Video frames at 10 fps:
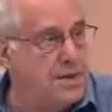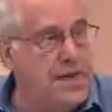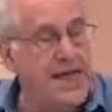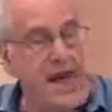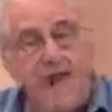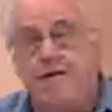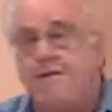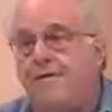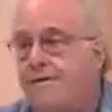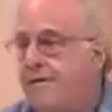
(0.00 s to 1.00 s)
They
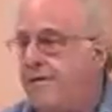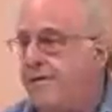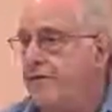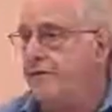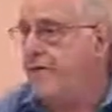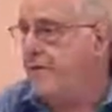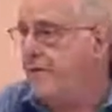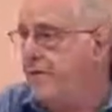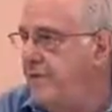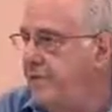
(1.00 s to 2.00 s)
gave
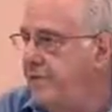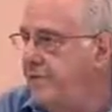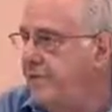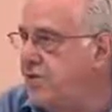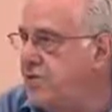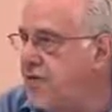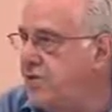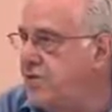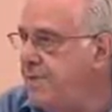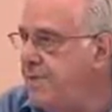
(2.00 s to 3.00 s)
Mr.
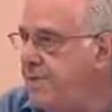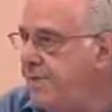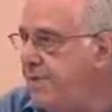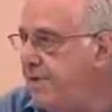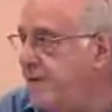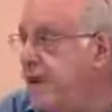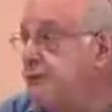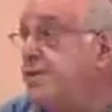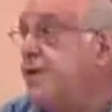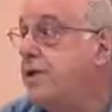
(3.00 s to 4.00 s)
Obama the benefit of the
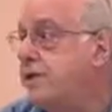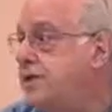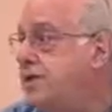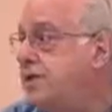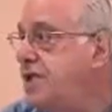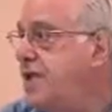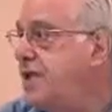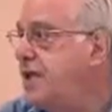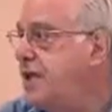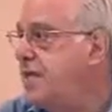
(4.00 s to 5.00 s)
doubt until they couldn't
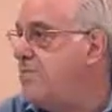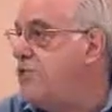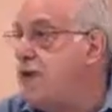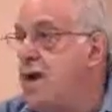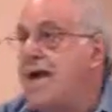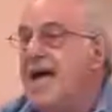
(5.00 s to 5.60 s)
stand it anymore.